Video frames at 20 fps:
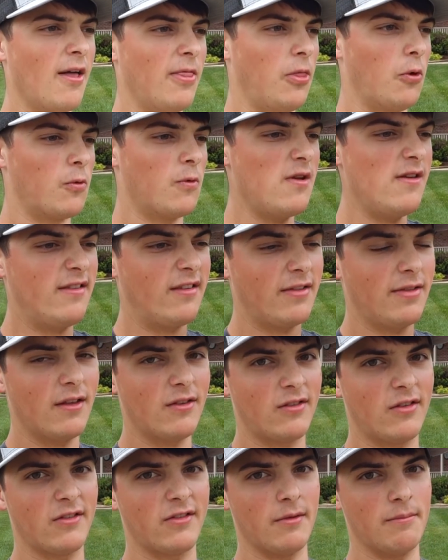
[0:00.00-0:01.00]
The reason
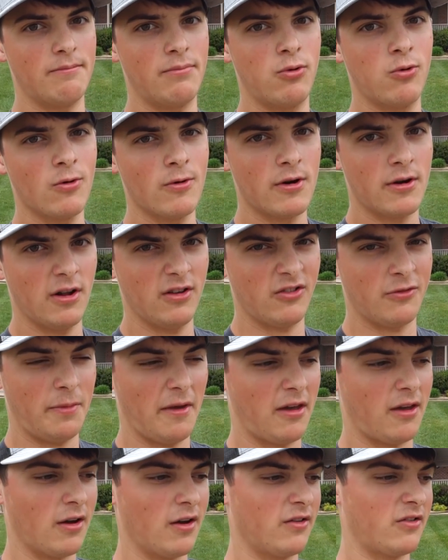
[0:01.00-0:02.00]
this is important is
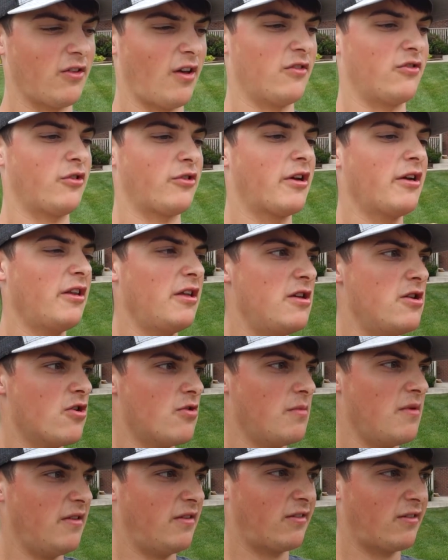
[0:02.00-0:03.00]
because, as you're going to hear
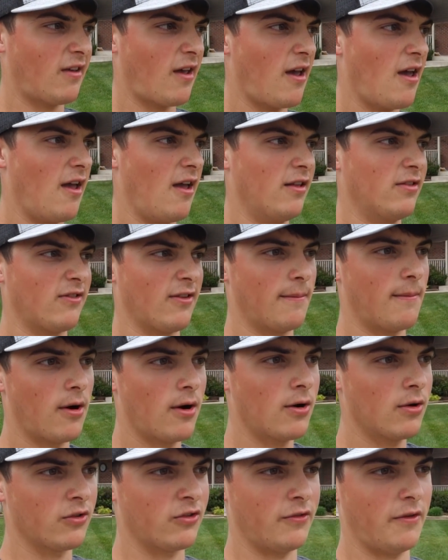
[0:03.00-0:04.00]
me say in
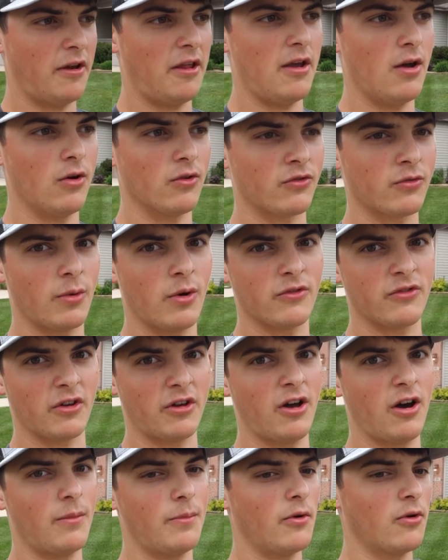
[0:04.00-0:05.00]
tomorrow's video, as well as a
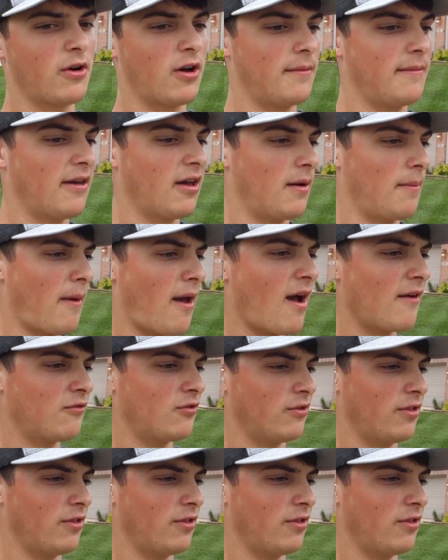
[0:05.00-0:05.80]
couple coming up after